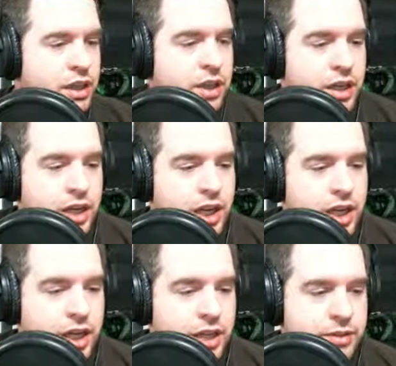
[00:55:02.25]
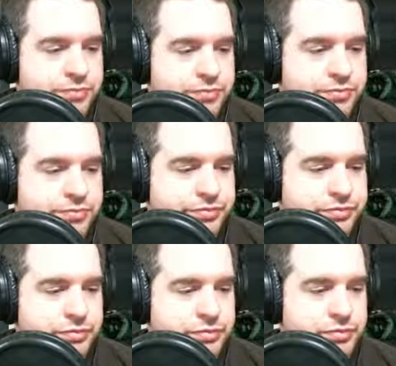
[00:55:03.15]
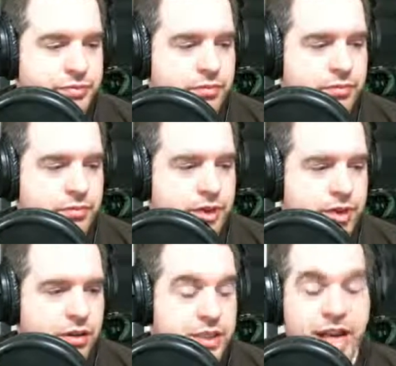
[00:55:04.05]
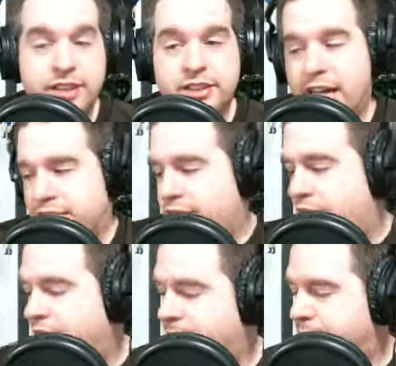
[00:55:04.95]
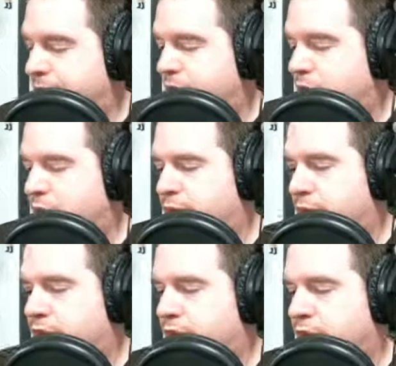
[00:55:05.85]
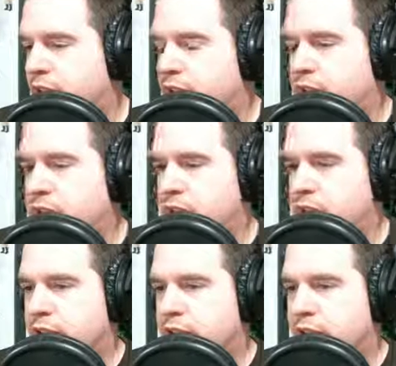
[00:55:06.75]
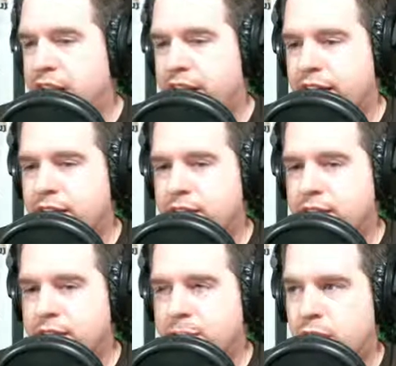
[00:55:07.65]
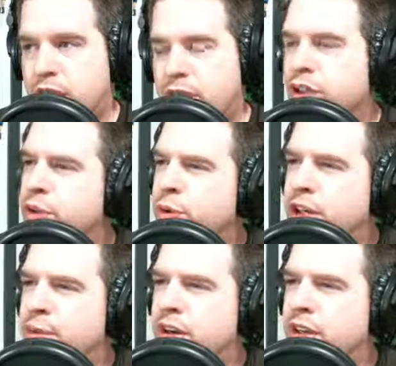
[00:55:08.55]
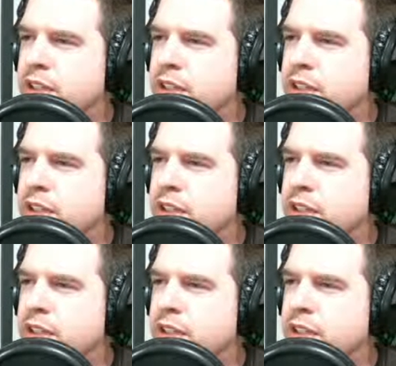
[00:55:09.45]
I'll give an update on the Grand Theft Auto. yes. Hopefully, I got tomorrow. You work tomorrow, huh?